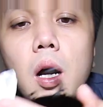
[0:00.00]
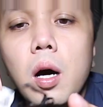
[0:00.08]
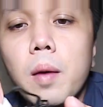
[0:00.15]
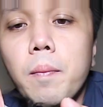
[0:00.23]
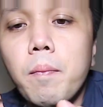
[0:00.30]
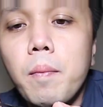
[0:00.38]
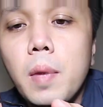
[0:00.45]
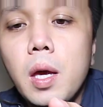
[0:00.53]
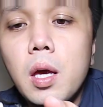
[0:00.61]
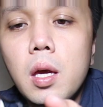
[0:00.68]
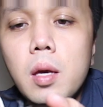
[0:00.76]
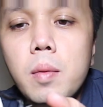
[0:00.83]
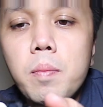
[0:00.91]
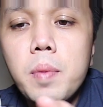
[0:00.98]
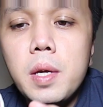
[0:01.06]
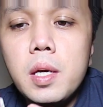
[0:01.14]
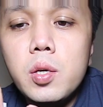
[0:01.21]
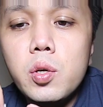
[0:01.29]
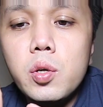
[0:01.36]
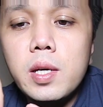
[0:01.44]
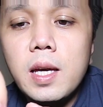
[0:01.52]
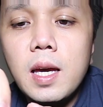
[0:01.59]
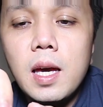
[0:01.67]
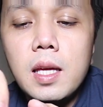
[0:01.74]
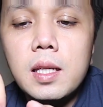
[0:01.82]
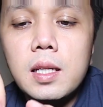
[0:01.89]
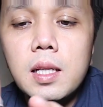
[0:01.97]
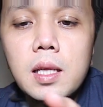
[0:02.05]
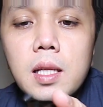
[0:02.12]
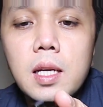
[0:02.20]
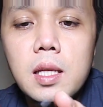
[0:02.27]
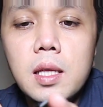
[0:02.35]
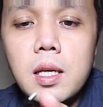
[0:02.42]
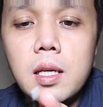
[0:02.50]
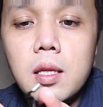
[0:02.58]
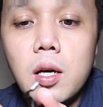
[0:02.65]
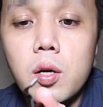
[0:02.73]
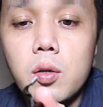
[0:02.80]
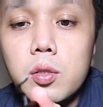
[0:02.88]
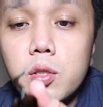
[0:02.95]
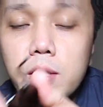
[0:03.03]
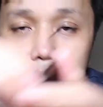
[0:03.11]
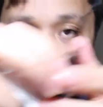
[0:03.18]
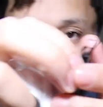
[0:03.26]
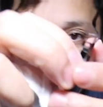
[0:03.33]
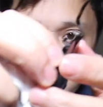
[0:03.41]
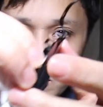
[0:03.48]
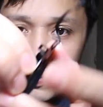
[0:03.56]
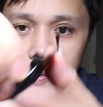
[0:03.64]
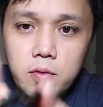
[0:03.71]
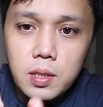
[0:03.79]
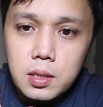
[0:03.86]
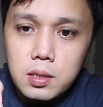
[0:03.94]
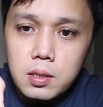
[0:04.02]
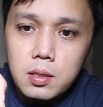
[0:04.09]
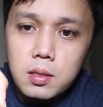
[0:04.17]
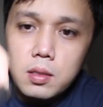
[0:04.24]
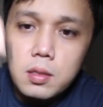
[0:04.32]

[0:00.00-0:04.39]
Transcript: um maybe you can clean it oh you can also remove this